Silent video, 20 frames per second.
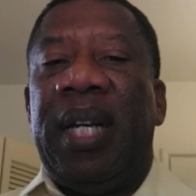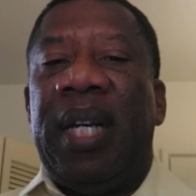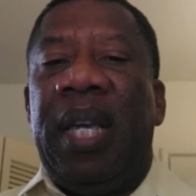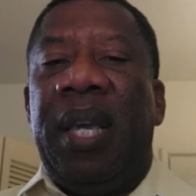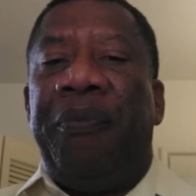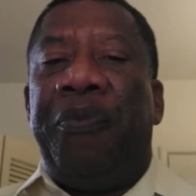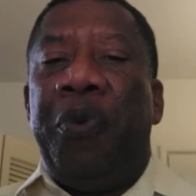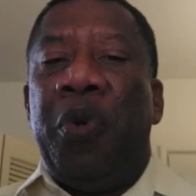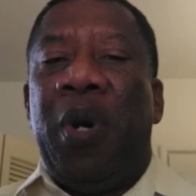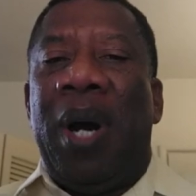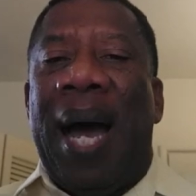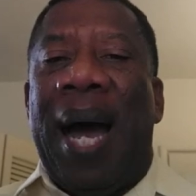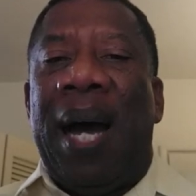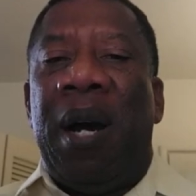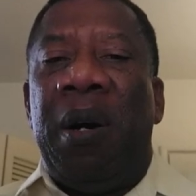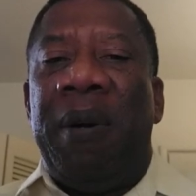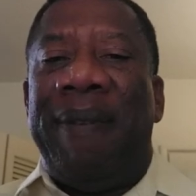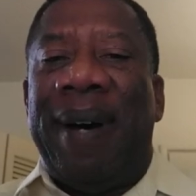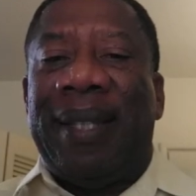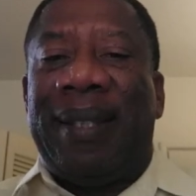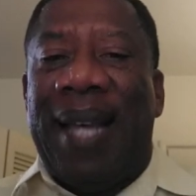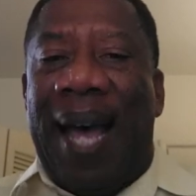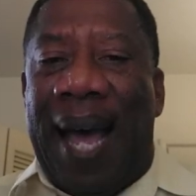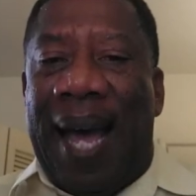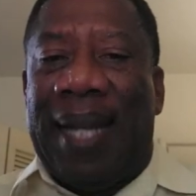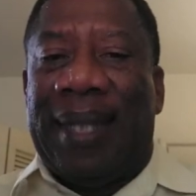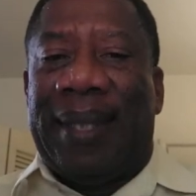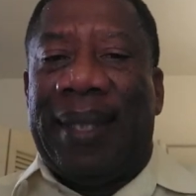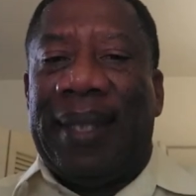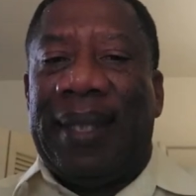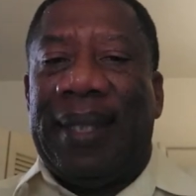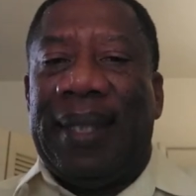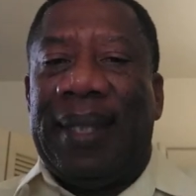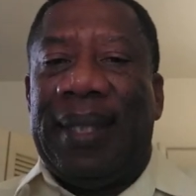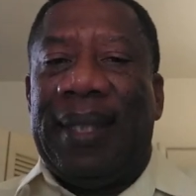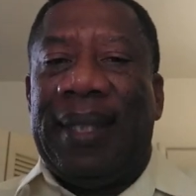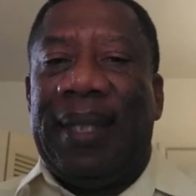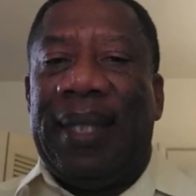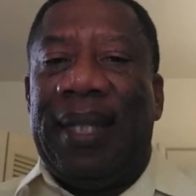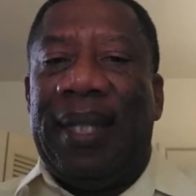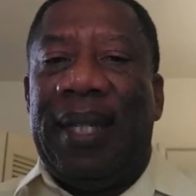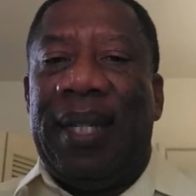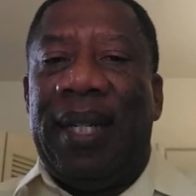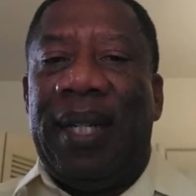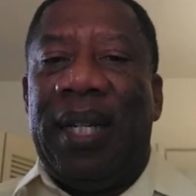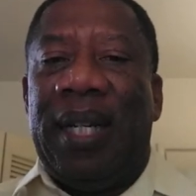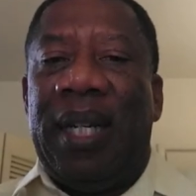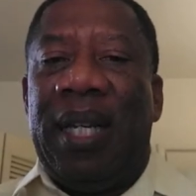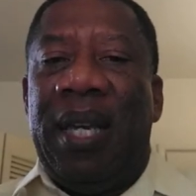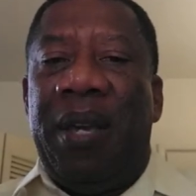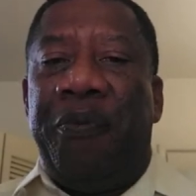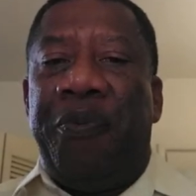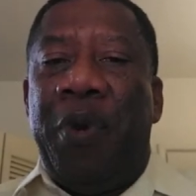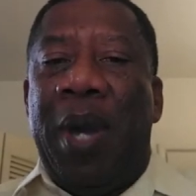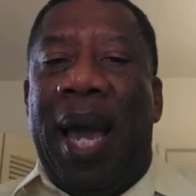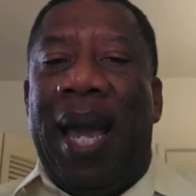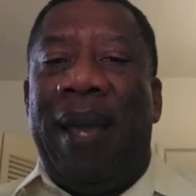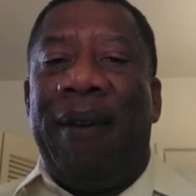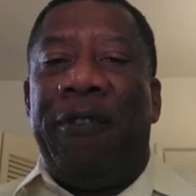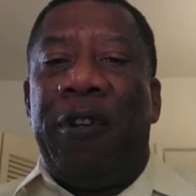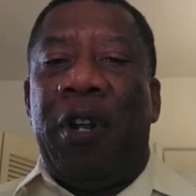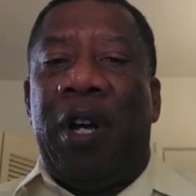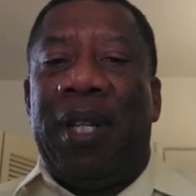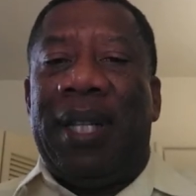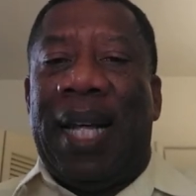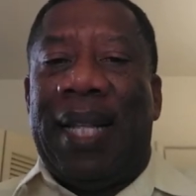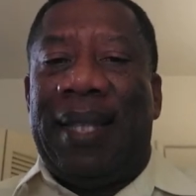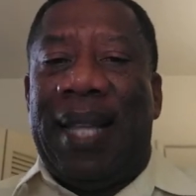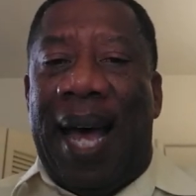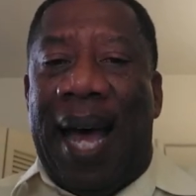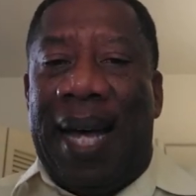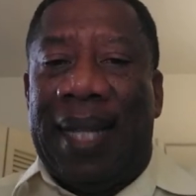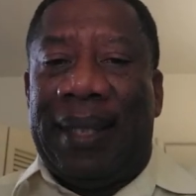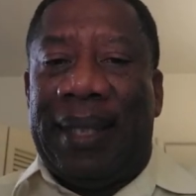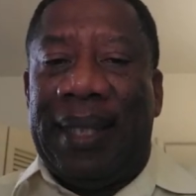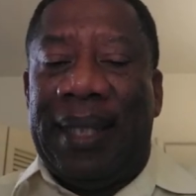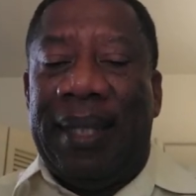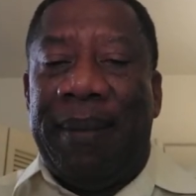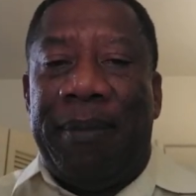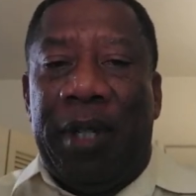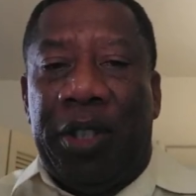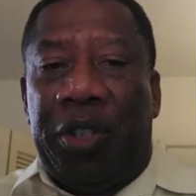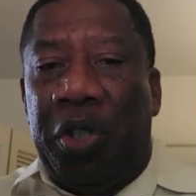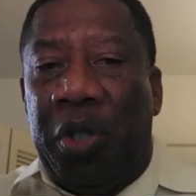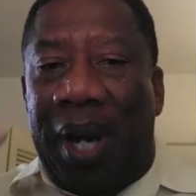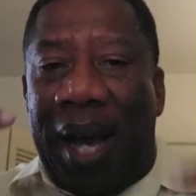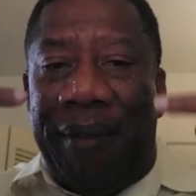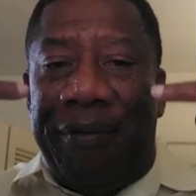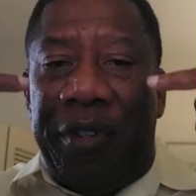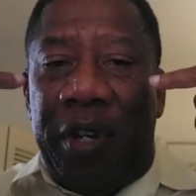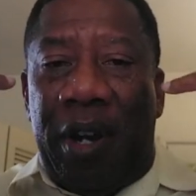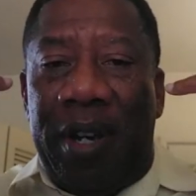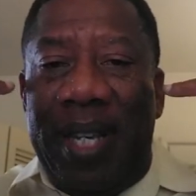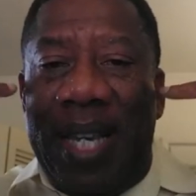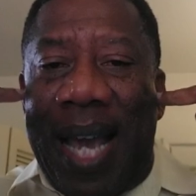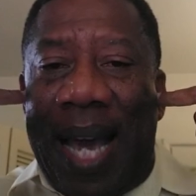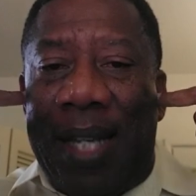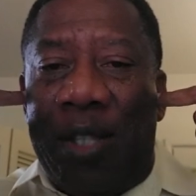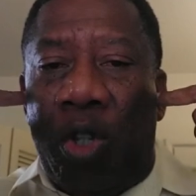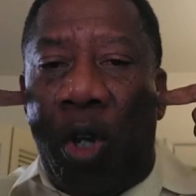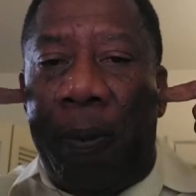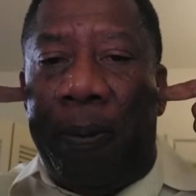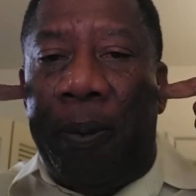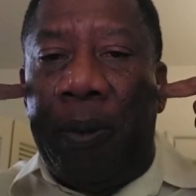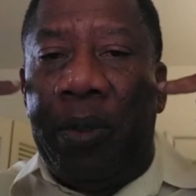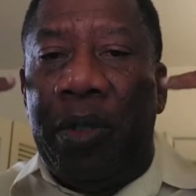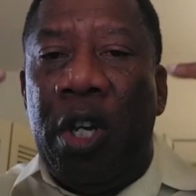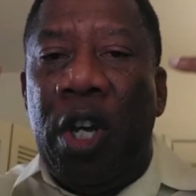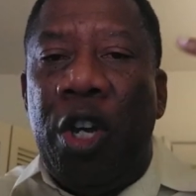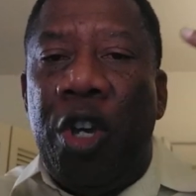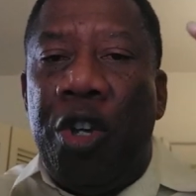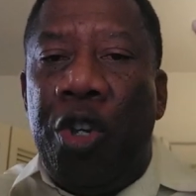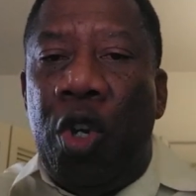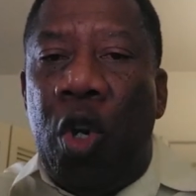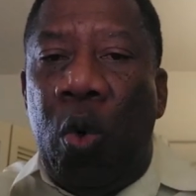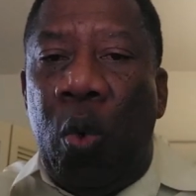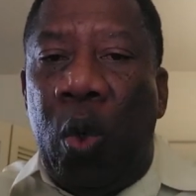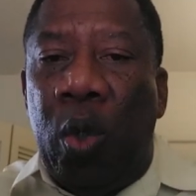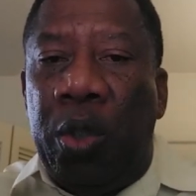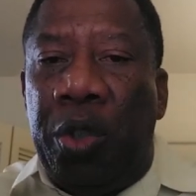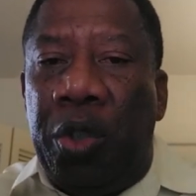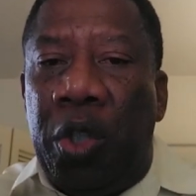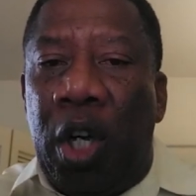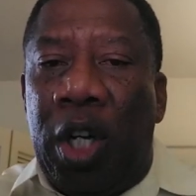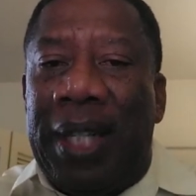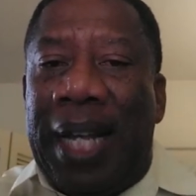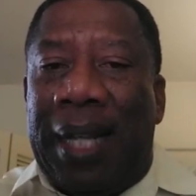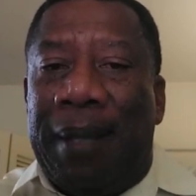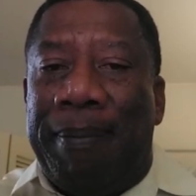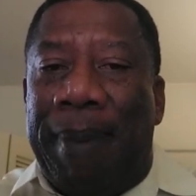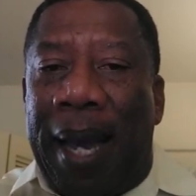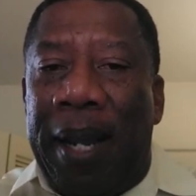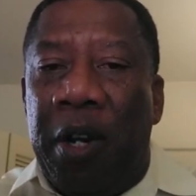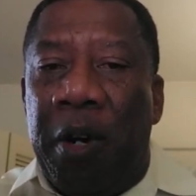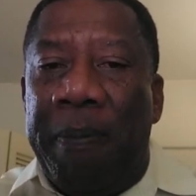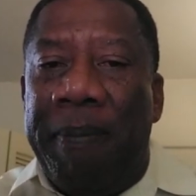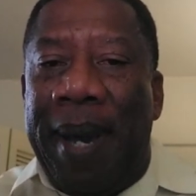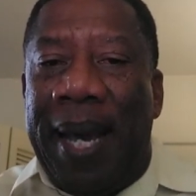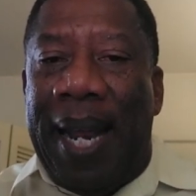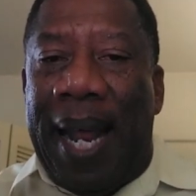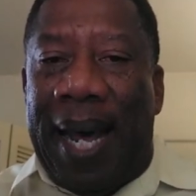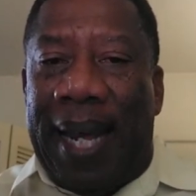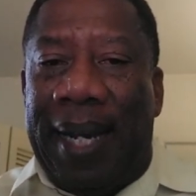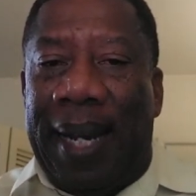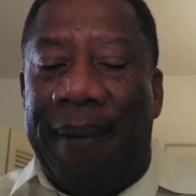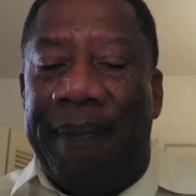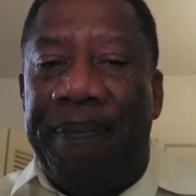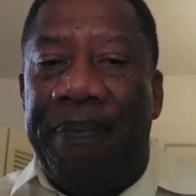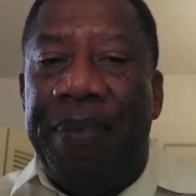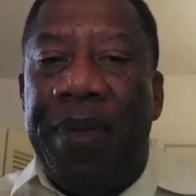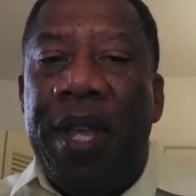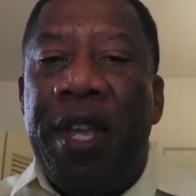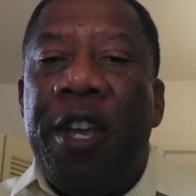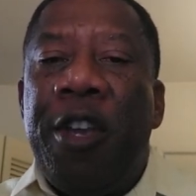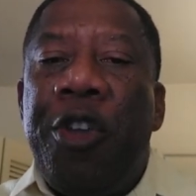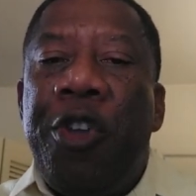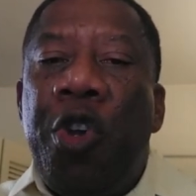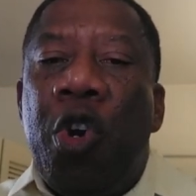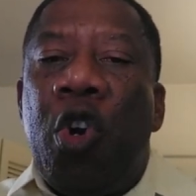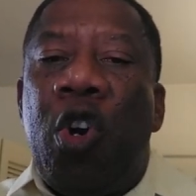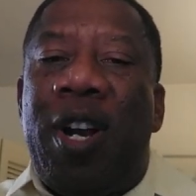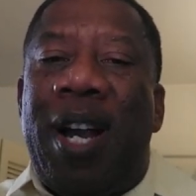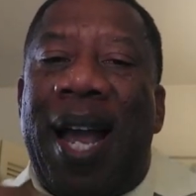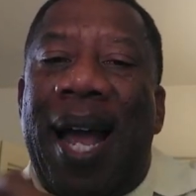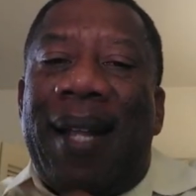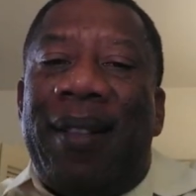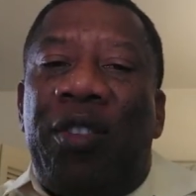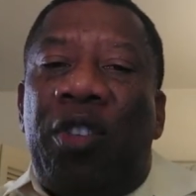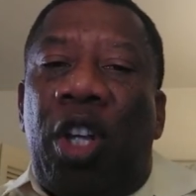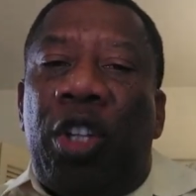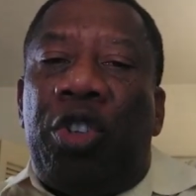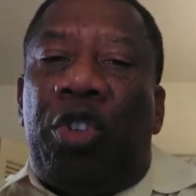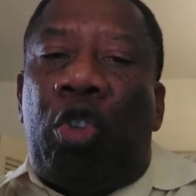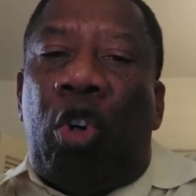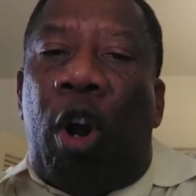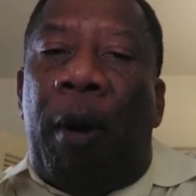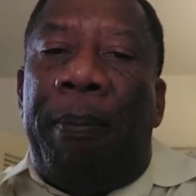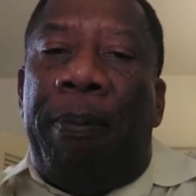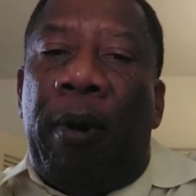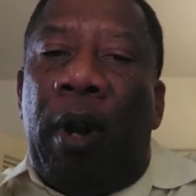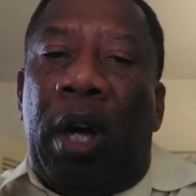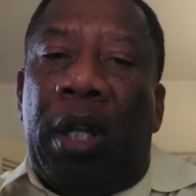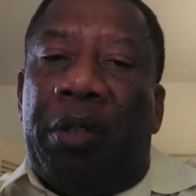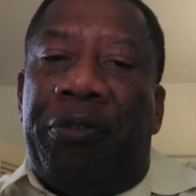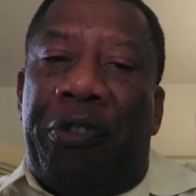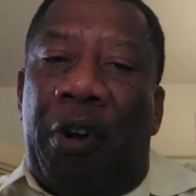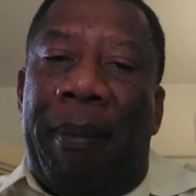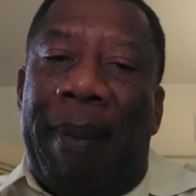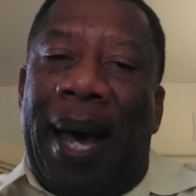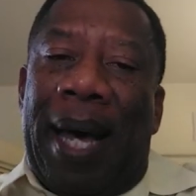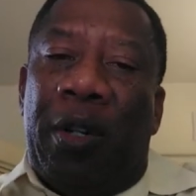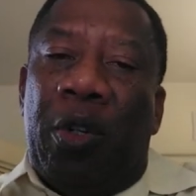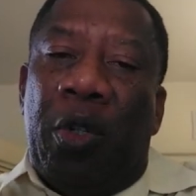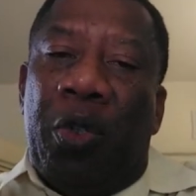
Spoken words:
If you are over 30, if you are even under 30, but you have your ears open, you would know that by your menana, you cannot draw blood from an